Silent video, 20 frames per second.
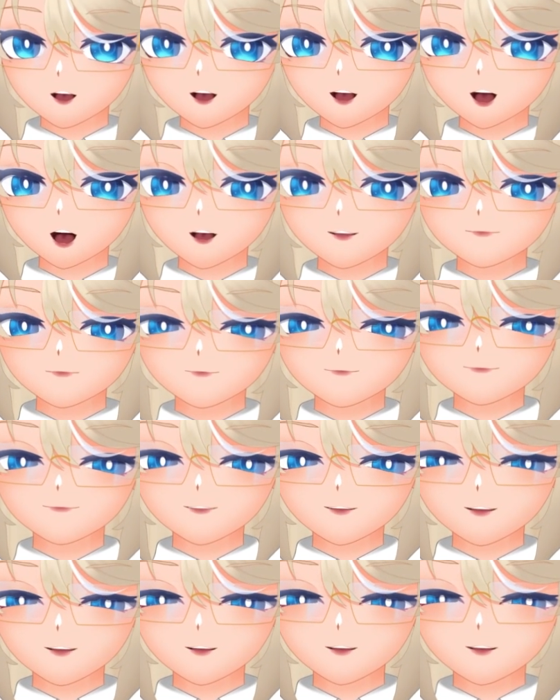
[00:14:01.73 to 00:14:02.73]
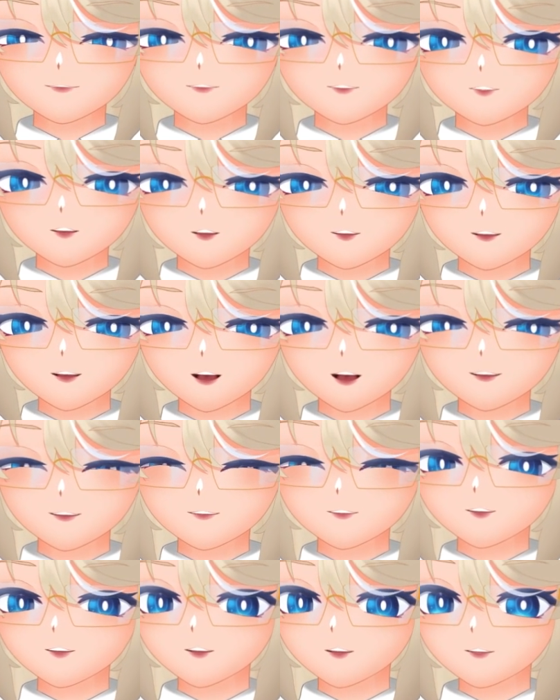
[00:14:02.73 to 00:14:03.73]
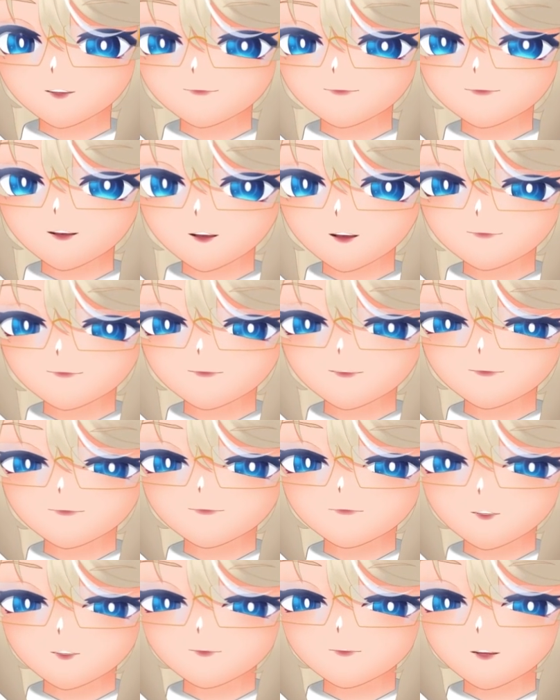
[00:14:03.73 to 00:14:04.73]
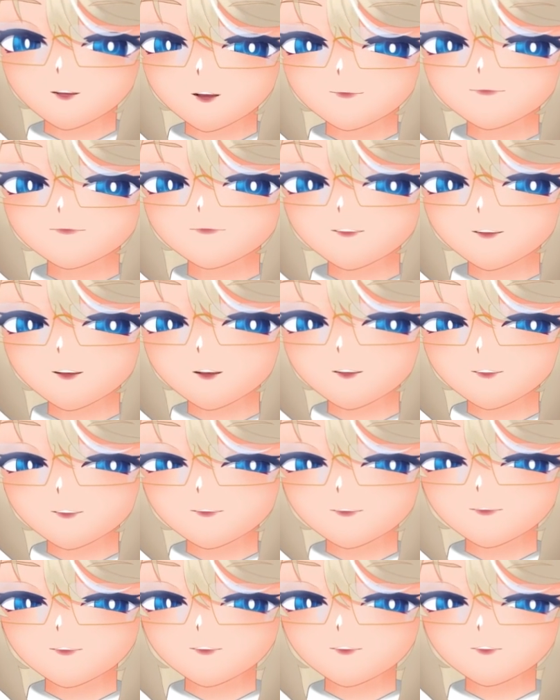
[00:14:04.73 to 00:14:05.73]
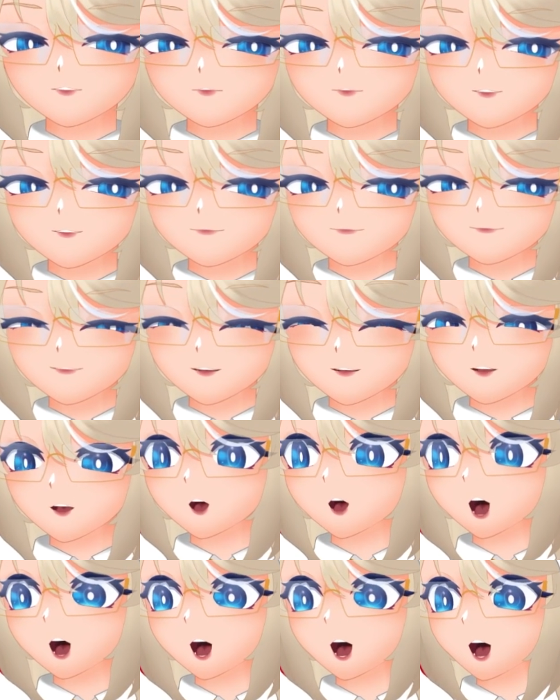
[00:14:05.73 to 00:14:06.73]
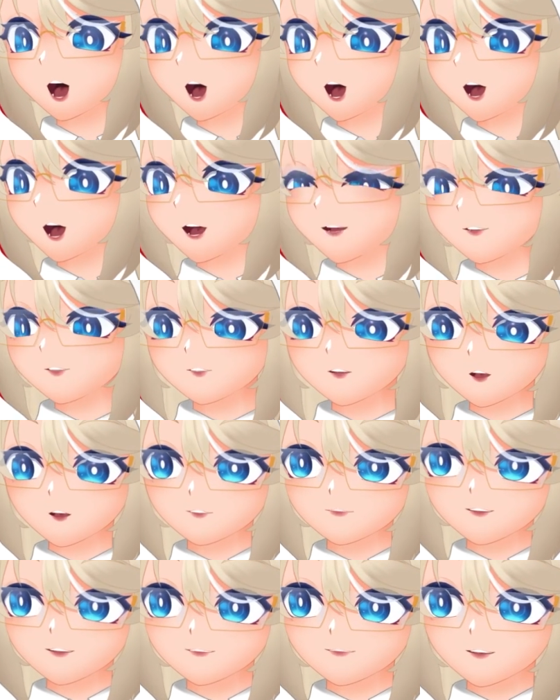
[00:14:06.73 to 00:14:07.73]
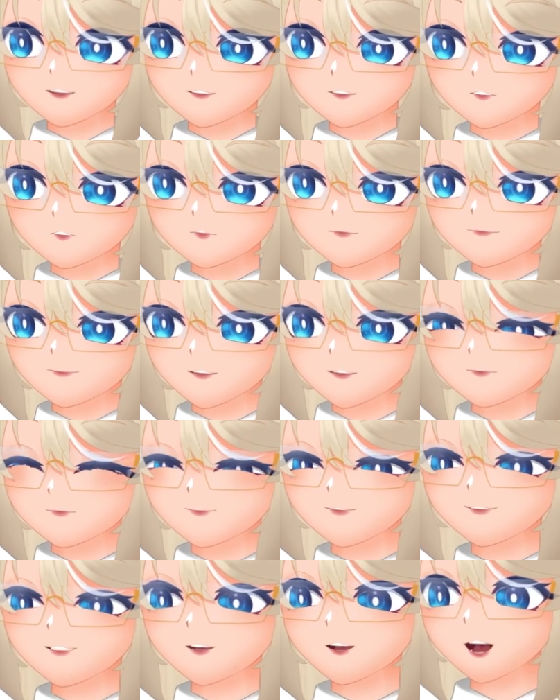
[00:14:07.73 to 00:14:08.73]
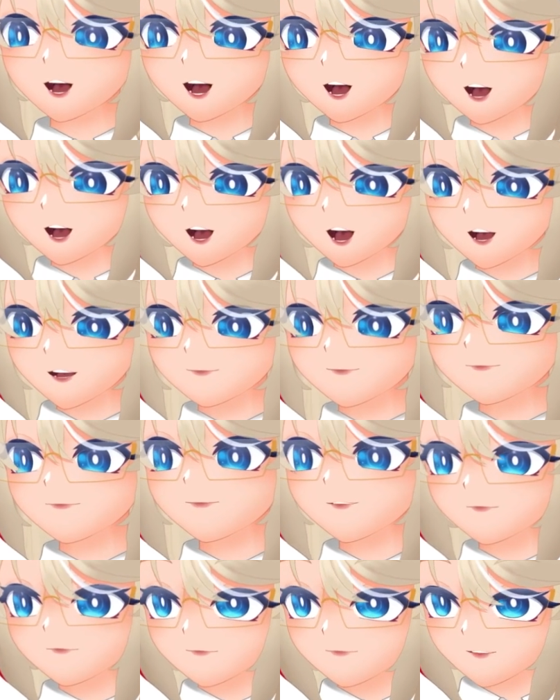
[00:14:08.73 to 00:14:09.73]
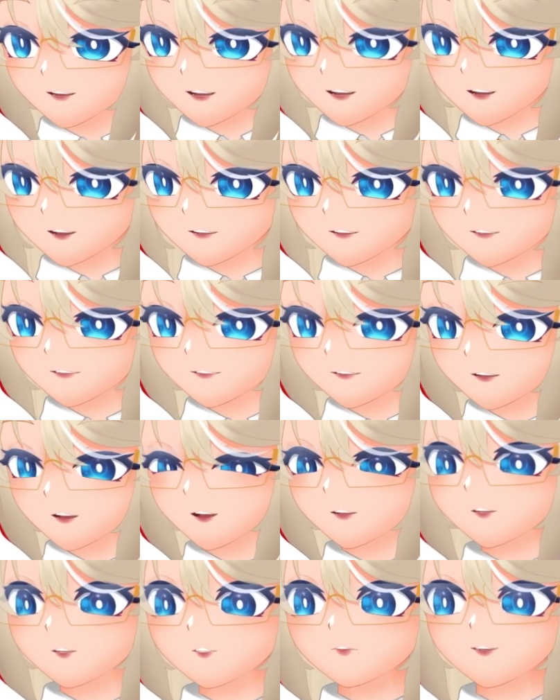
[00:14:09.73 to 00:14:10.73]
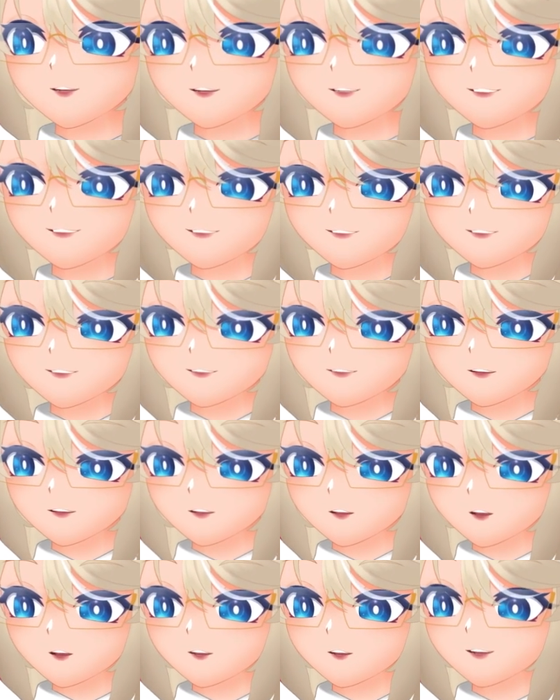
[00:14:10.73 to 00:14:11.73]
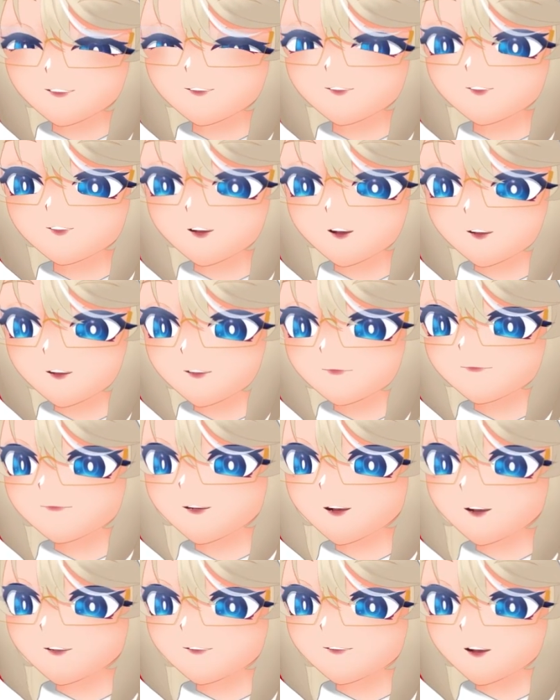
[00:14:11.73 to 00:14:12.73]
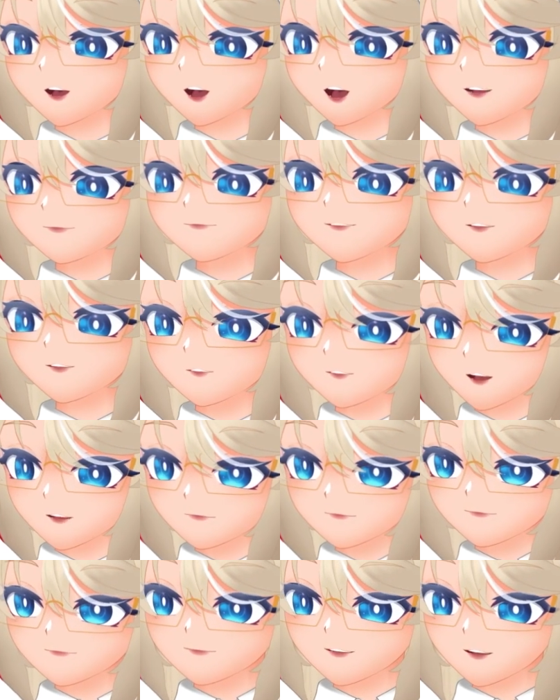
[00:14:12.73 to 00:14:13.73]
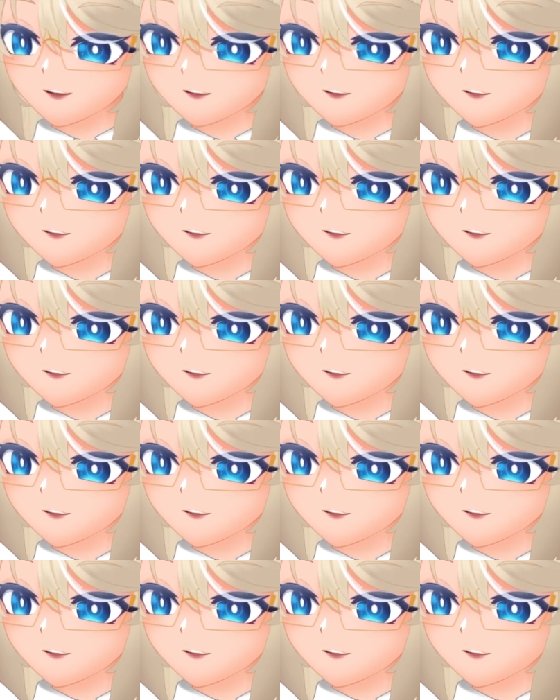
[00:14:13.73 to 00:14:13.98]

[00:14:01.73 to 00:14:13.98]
and would be starting at zero if it comes to the point where a rig artist is nowhere to be found. I don't think that's true, because you still have the rig. You can still jerry rig it to have a new outfit.